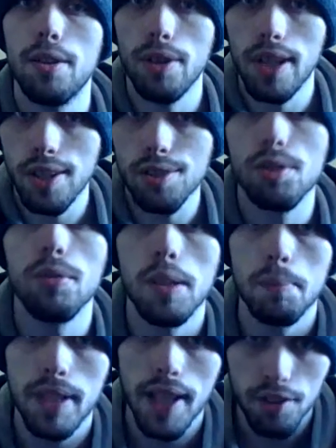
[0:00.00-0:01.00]
there is going to
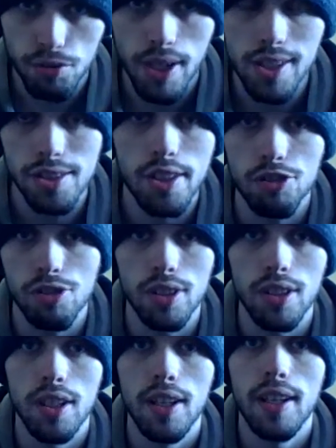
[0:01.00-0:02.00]
be a transition.